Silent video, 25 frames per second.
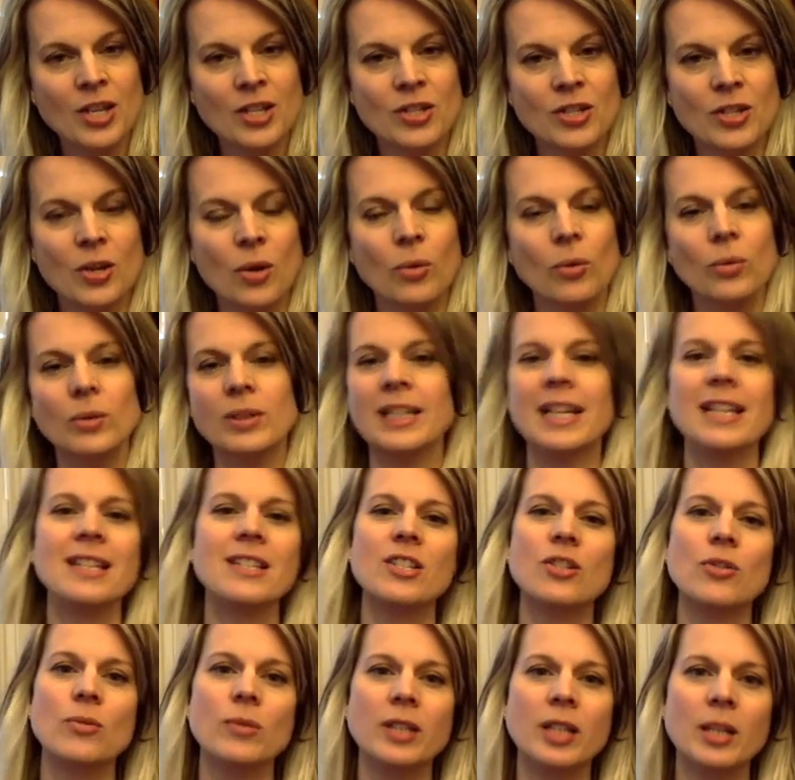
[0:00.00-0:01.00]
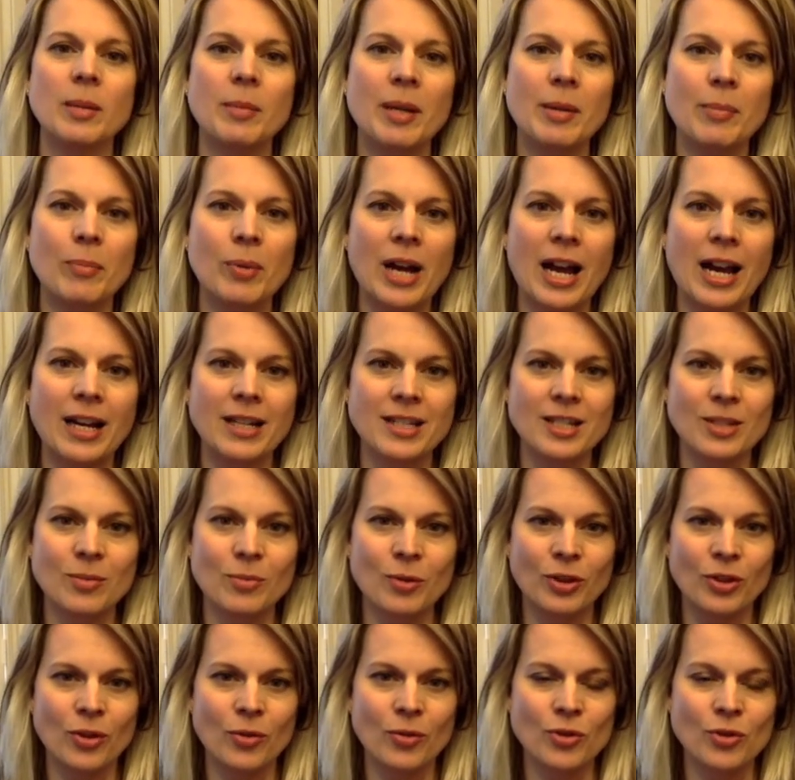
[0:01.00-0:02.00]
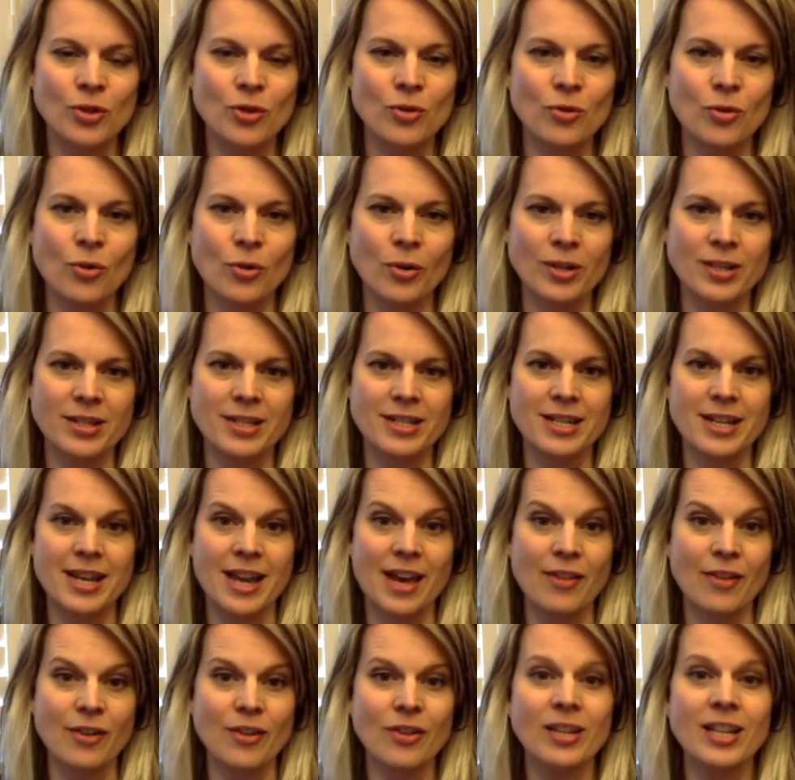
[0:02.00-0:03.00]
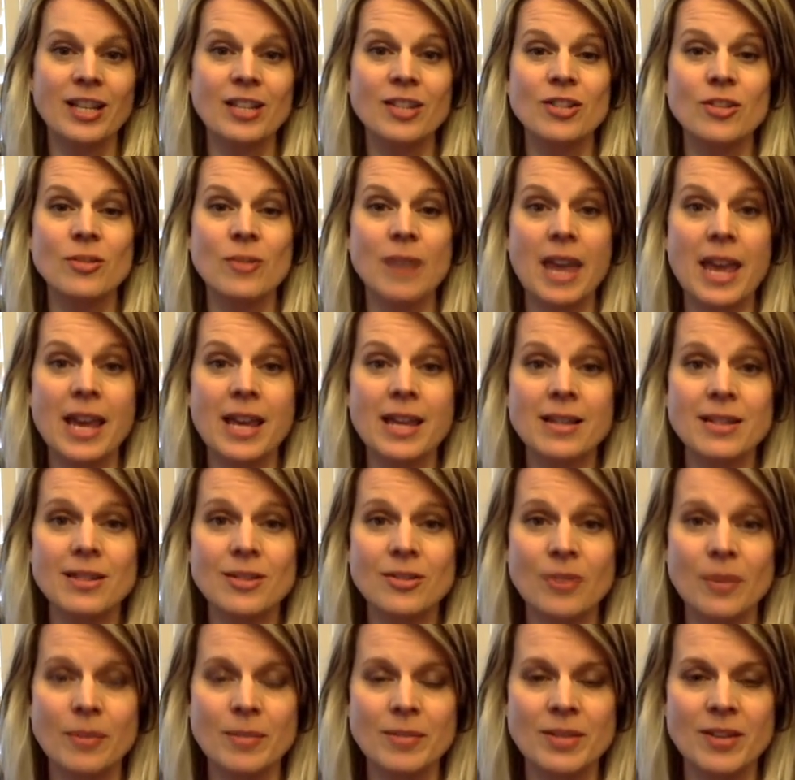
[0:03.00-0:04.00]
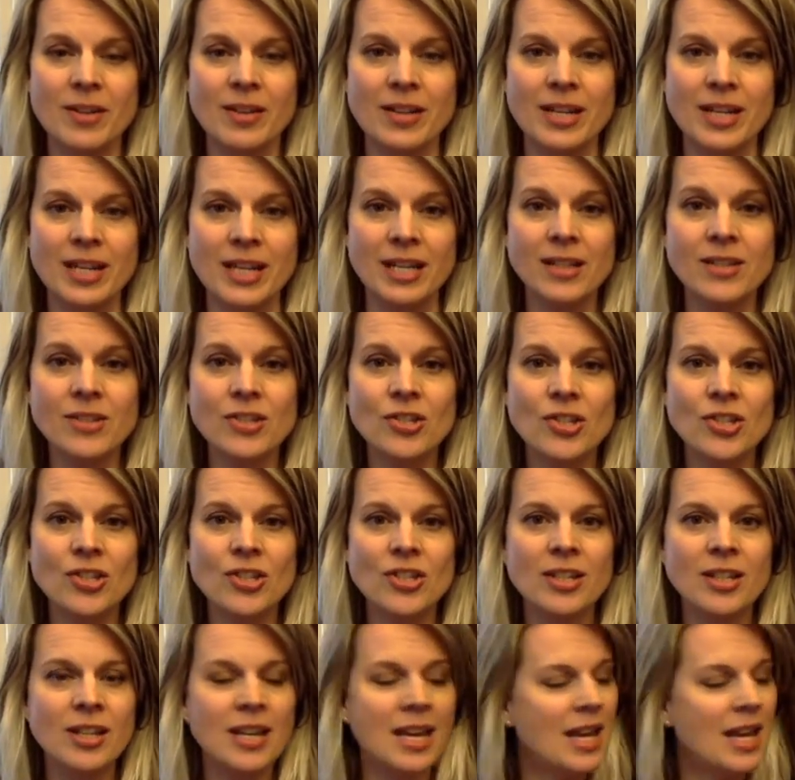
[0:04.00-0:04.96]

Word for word: So let's do a little bit of practice with those two chords together. Let's do eight strums on each.